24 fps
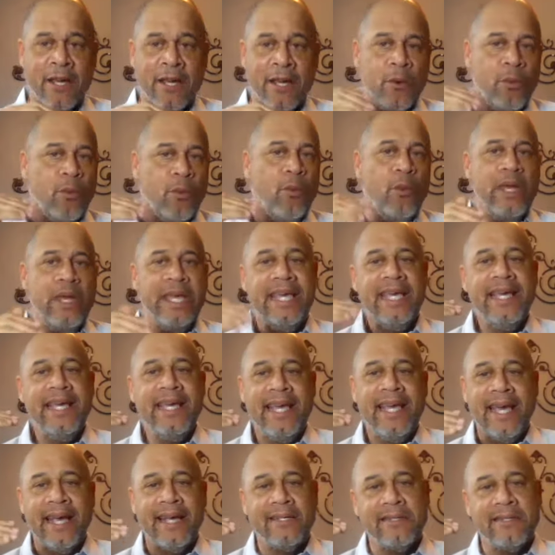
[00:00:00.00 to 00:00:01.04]
we
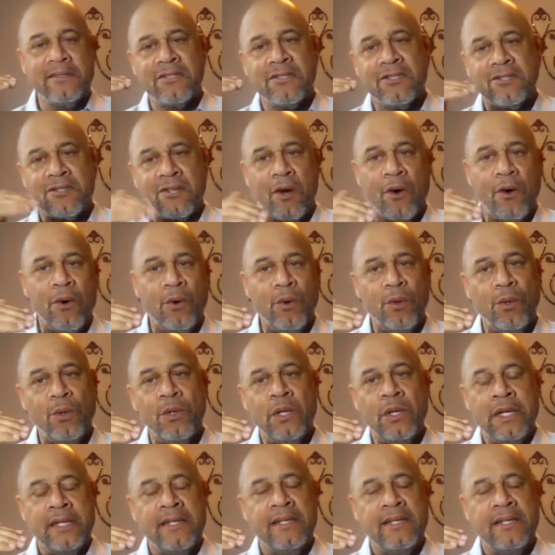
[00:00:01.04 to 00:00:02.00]
get so